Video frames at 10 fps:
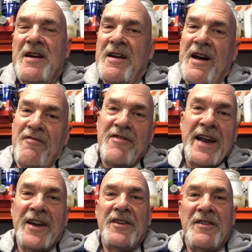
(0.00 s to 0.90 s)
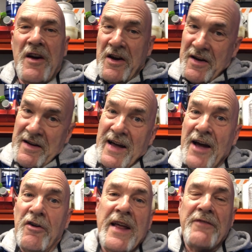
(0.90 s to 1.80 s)
I ran and I
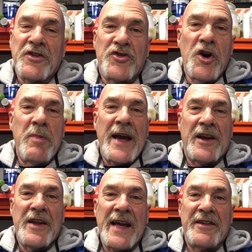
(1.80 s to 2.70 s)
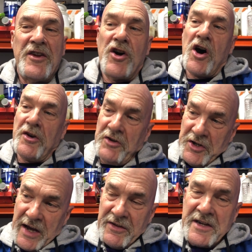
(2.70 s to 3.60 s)
already had the strobe light connected on,
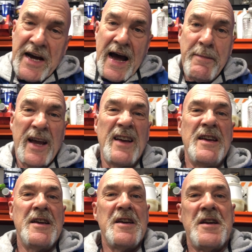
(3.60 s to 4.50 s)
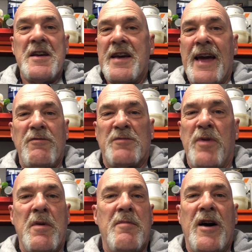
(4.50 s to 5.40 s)
checked the timing. It was
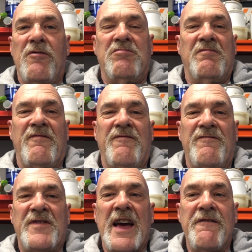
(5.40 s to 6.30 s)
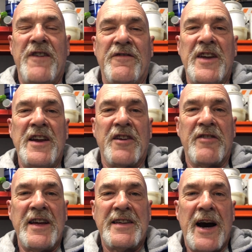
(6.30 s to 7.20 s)
probably about 10, 15
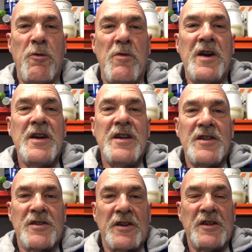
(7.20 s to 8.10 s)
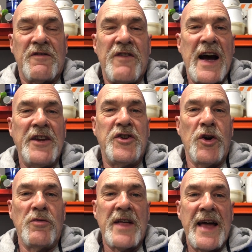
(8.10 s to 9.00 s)
degrees out. So I just
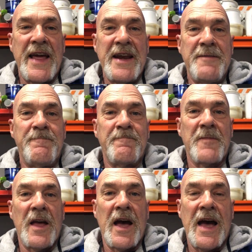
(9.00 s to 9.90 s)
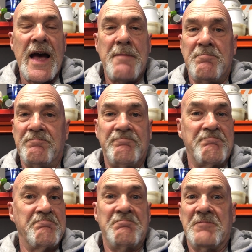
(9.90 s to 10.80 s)
fine-tuned that in. So
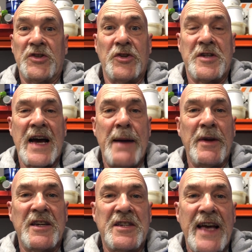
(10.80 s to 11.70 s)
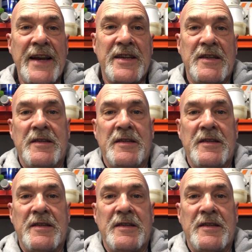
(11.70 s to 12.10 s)
the timing's set